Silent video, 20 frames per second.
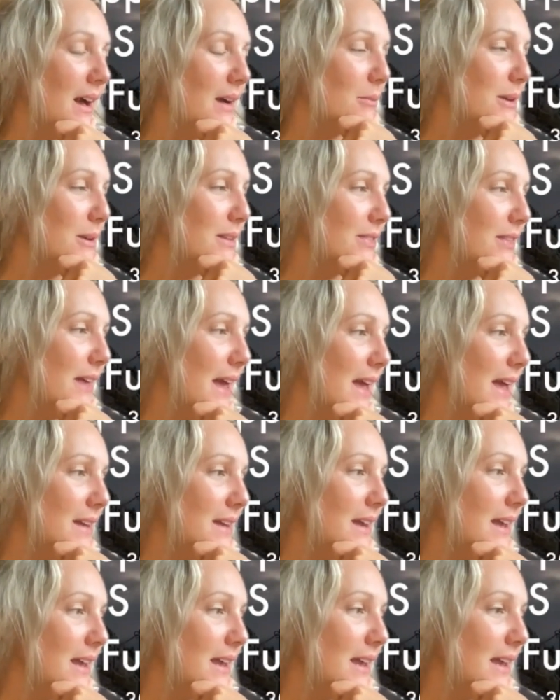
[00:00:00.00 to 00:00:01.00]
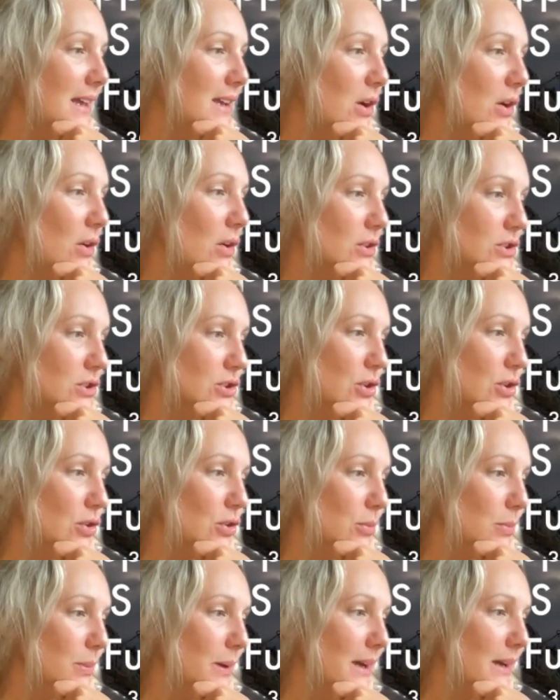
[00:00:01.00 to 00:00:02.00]
We then in
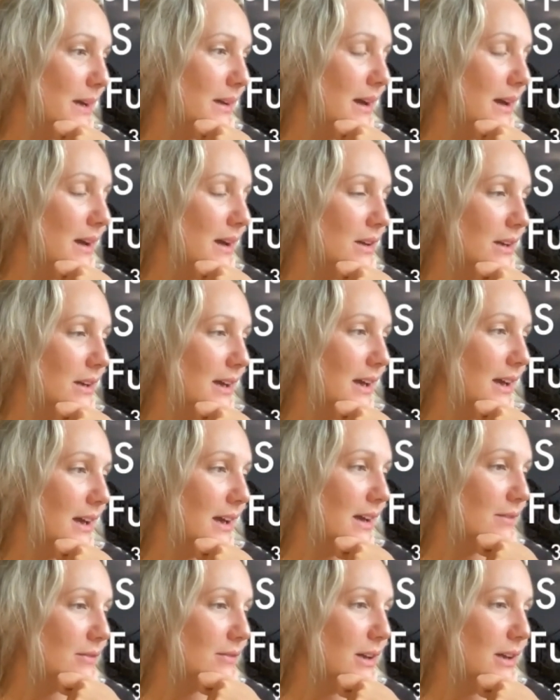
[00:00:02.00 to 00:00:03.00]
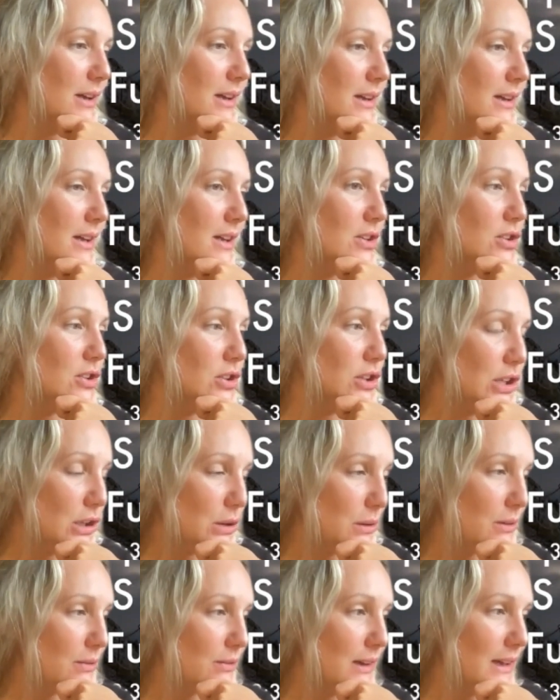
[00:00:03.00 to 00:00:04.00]
October are going to have a
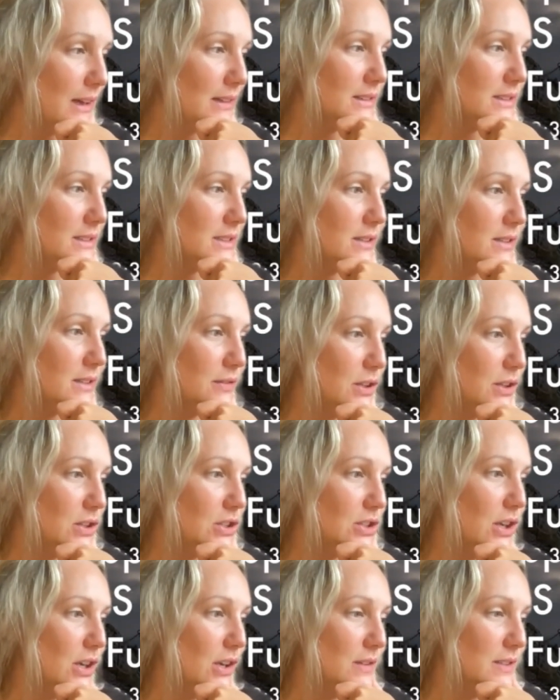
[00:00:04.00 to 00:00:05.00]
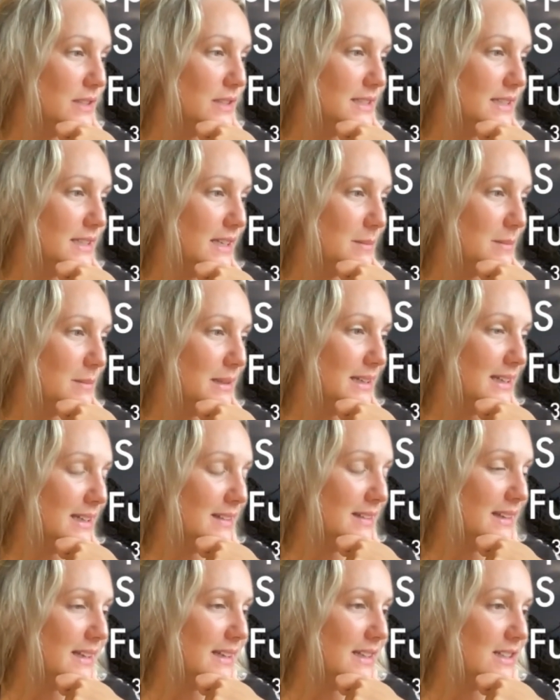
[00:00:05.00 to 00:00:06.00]
new event, the Future of Sustainability
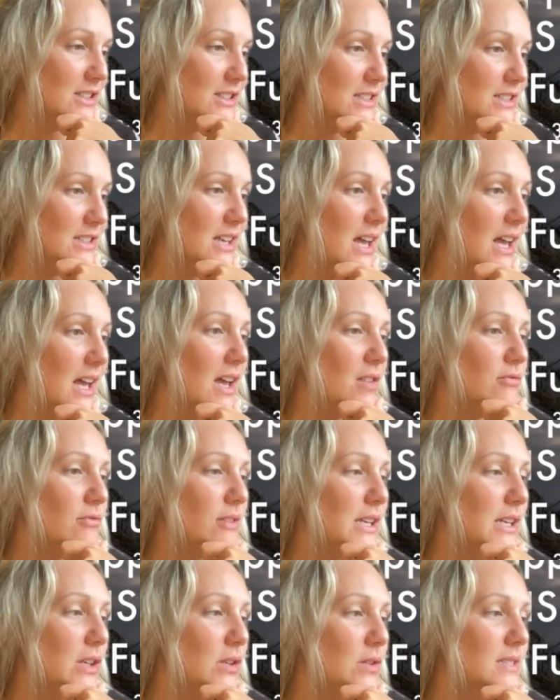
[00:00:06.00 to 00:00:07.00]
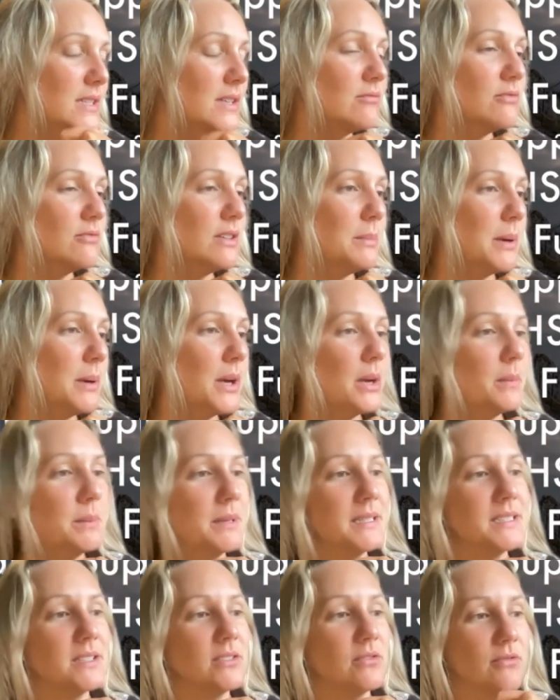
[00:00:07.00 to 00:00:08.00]
in the NHS Reuse,
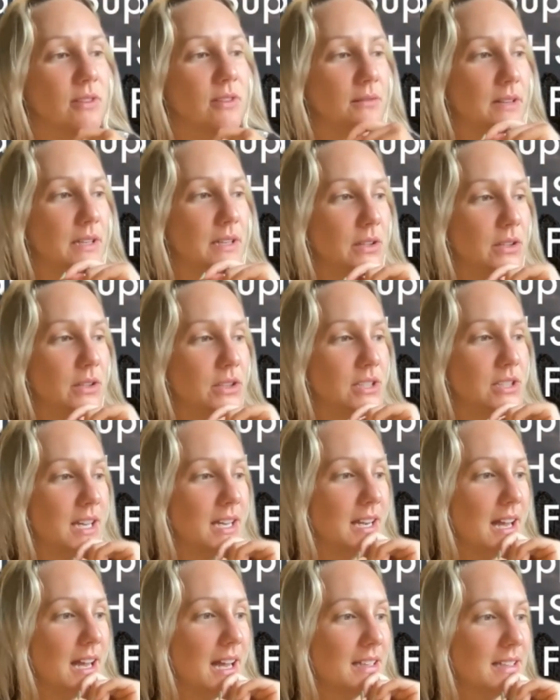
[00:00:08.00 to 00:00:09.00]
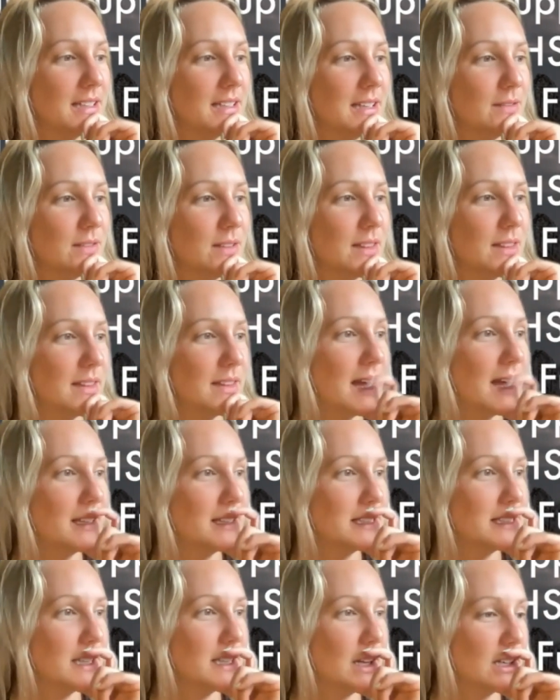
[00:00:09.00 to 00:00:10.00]
Repurpose Revolution. And given
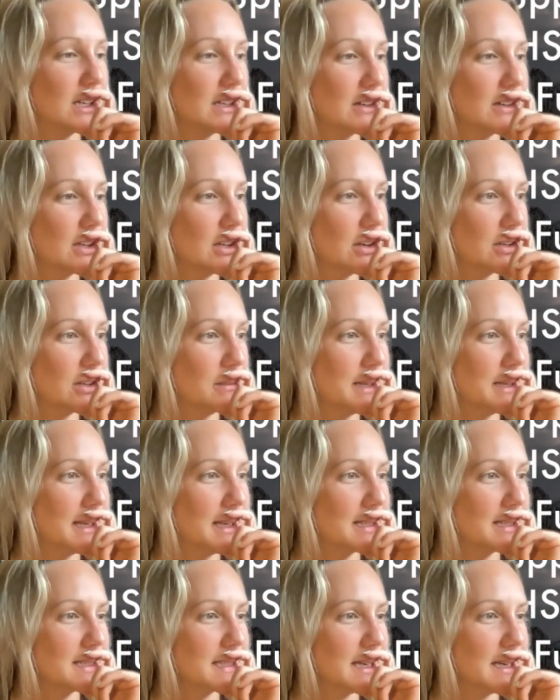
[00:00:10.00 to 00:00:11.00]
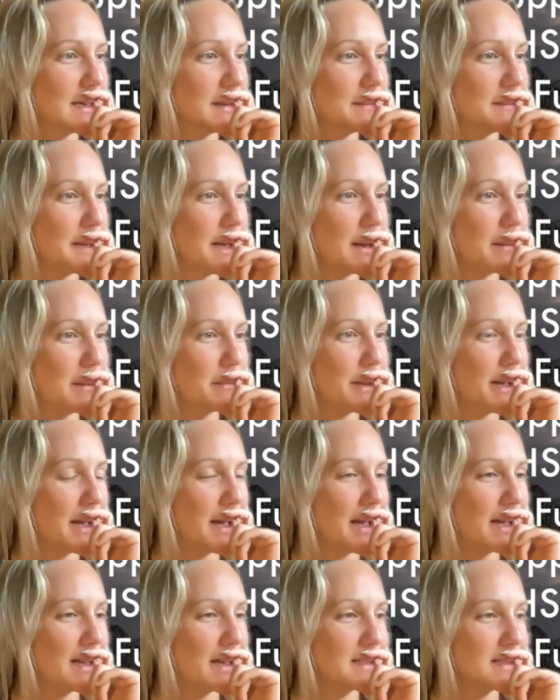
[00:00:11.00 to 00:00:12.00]
that circular economy has come up
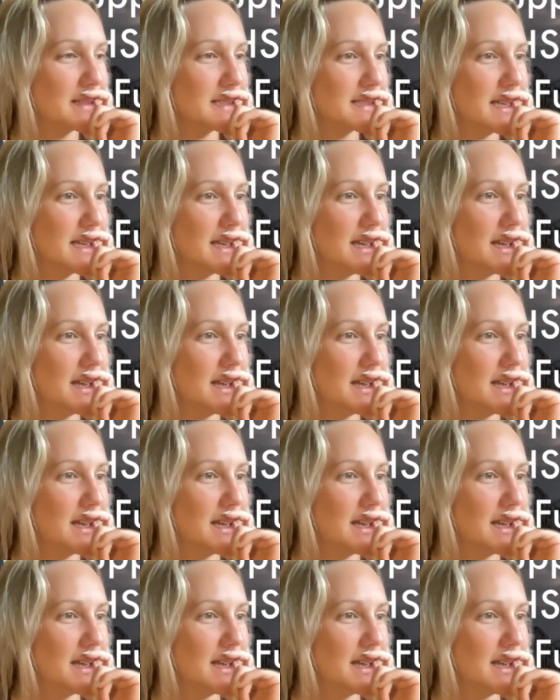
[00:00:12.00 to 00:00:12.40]
as